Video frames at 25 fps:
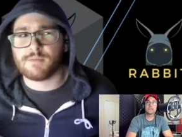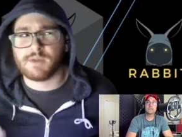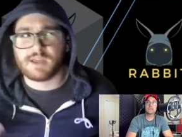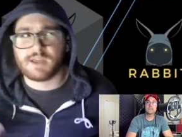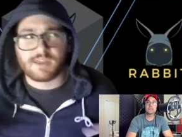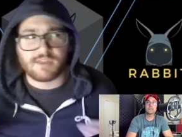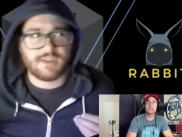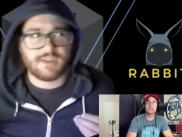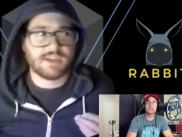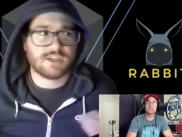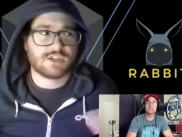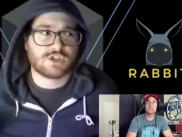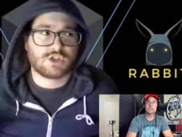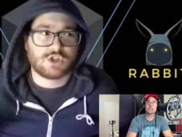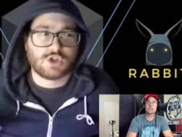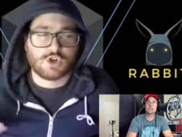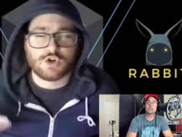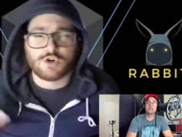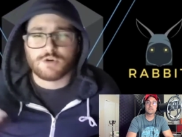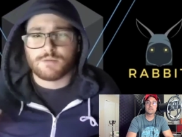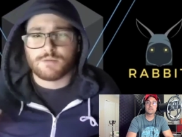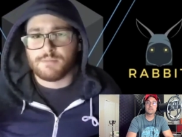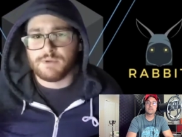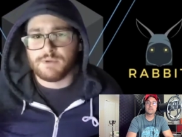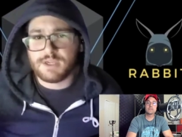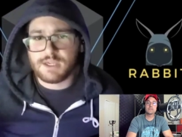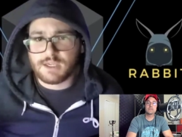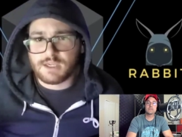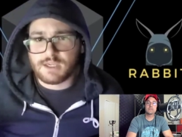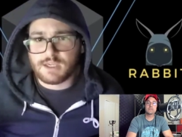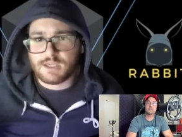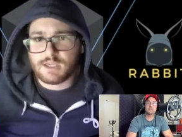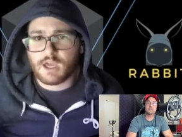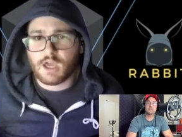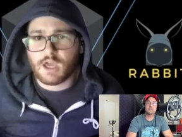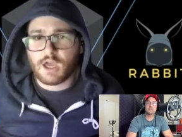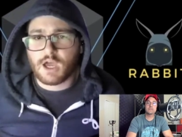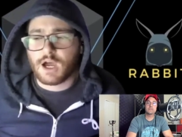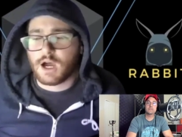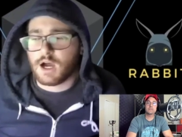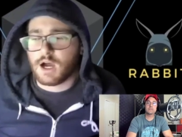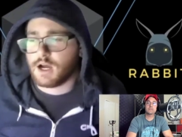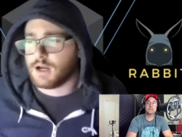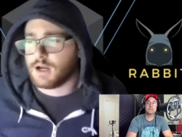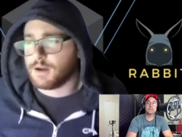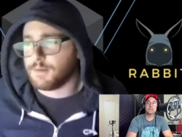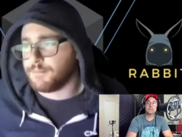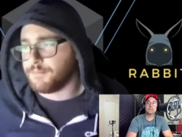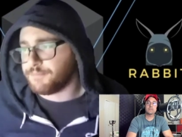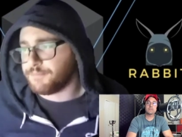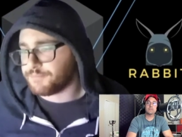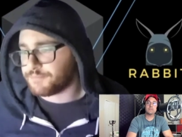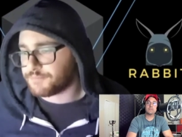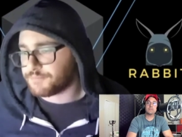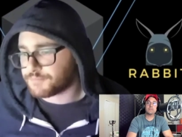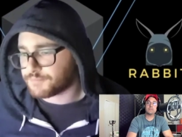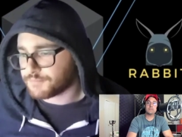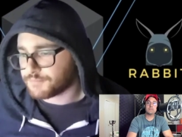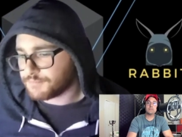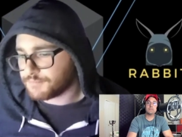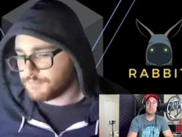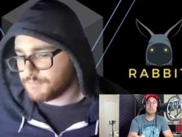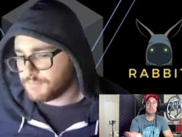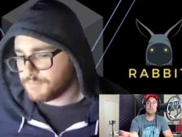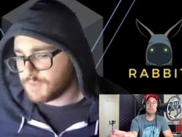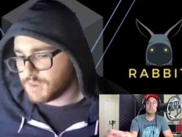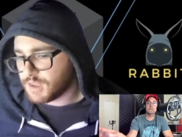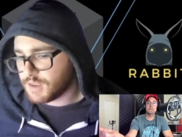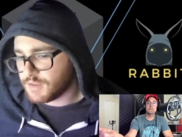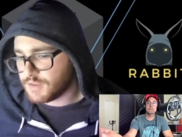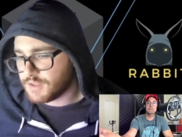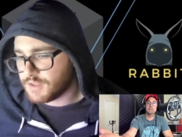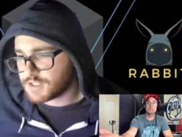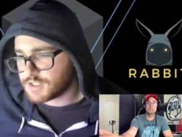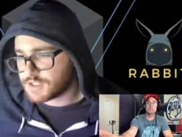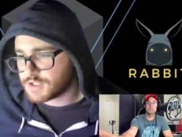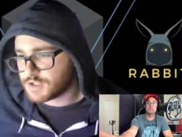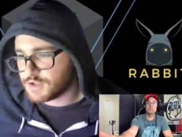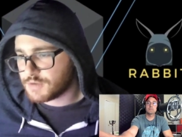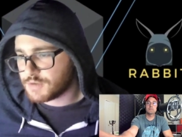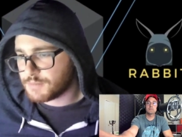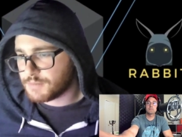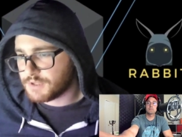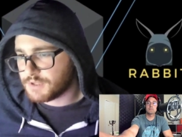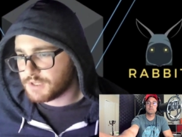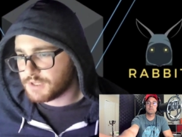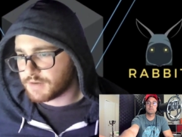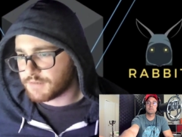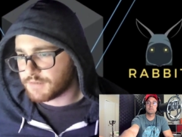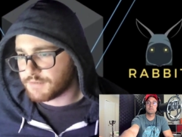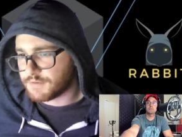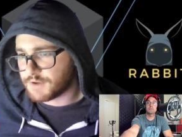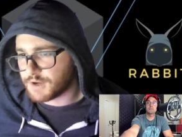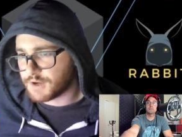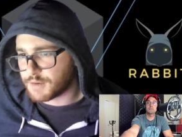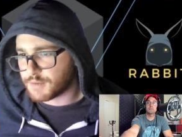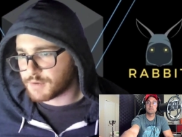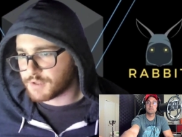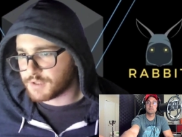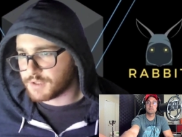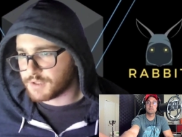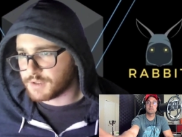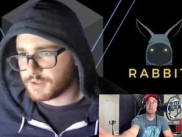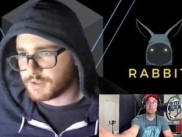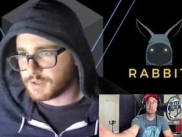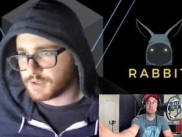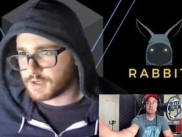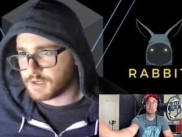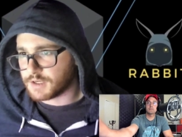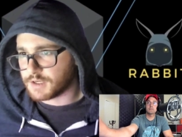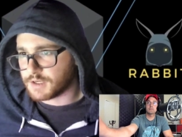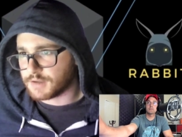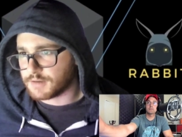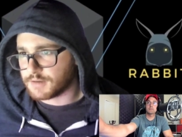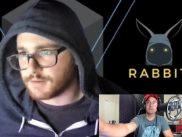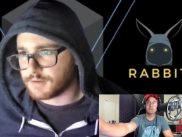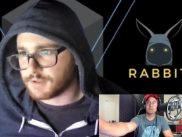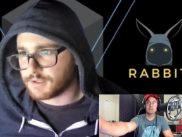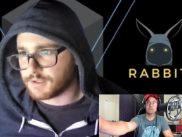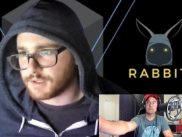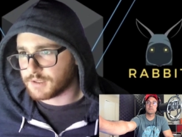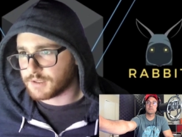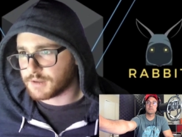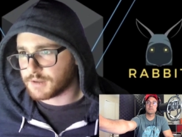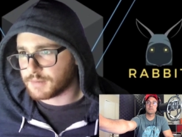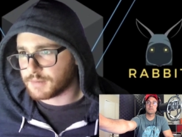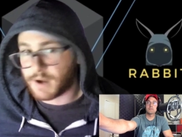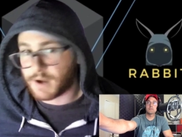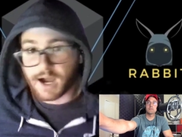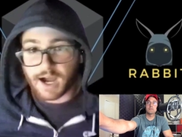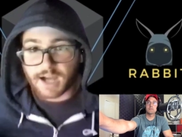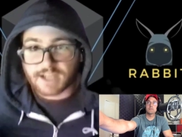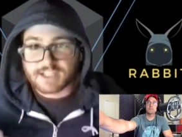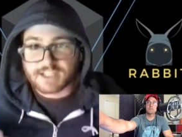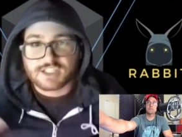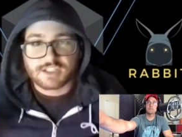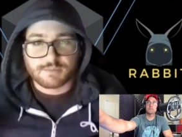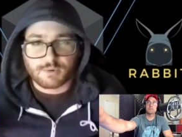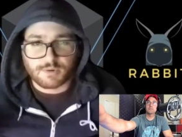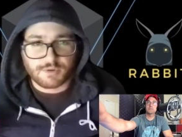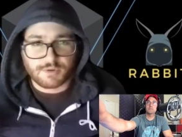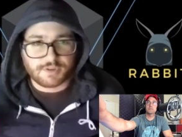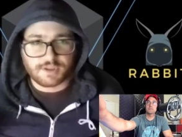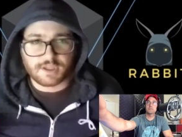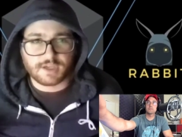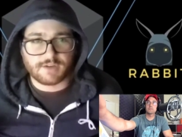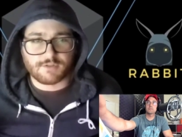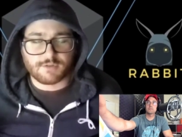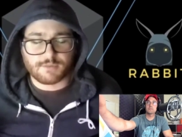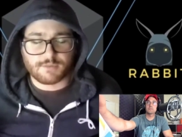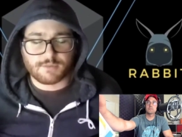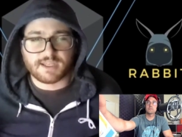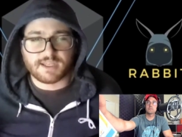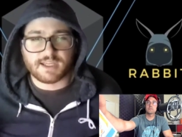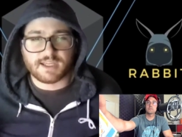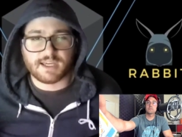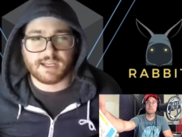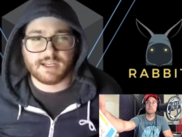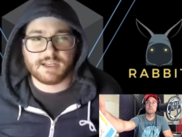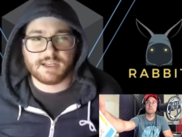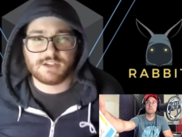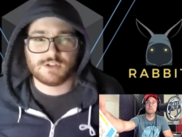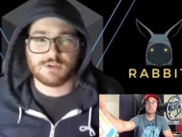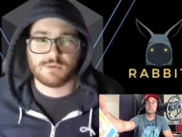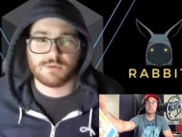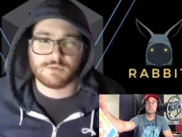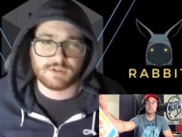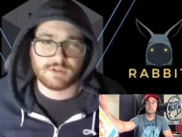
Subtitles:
Like, this could be a very a possible thing for me to get into.